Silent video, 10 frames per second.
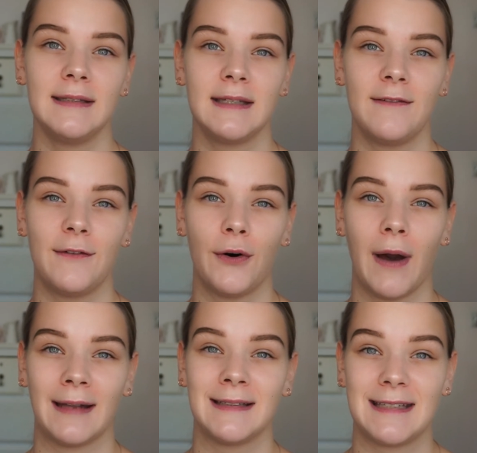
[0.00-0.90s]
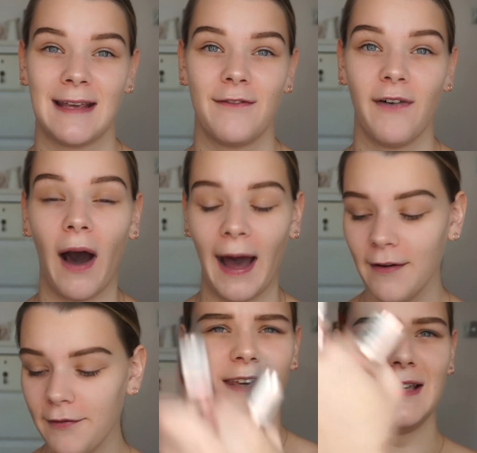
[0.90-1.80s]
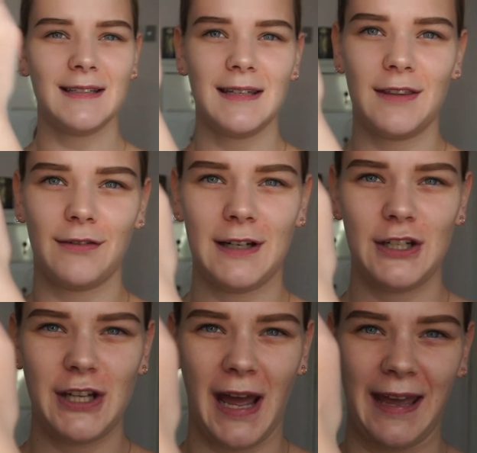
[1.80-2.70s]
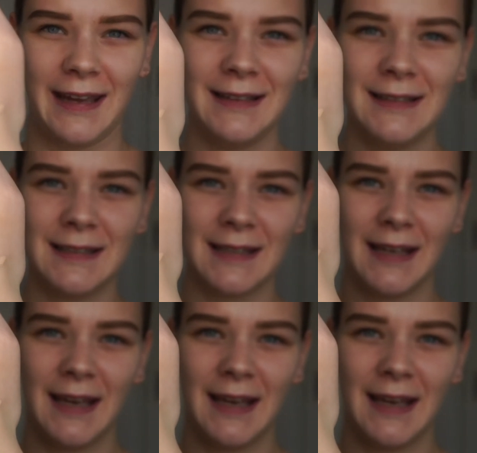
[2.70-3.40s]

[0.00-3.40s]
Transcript: C4 and C5. These are the 3 shades.